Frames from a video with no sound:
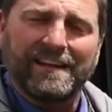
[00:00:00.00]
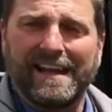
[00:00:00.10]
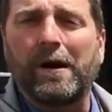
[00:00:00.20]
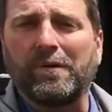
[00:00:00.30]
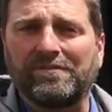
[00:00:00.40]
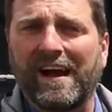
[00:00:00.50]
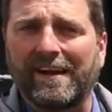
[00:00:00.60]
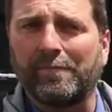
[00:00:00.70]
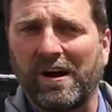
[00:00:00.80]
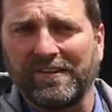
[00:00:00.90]
now we've
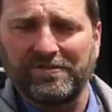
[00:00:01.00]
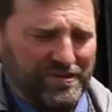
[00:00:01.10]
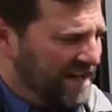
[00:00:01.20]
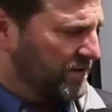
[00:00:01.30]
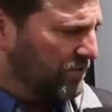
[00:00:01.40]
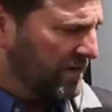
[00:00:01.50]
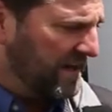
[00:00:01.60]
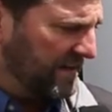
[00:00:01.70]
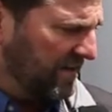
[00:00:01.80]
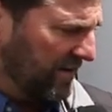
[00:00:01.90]
got them on the Jayco
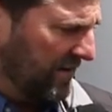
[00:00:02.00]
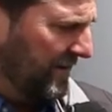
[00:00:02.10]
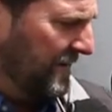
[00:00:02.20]
right here.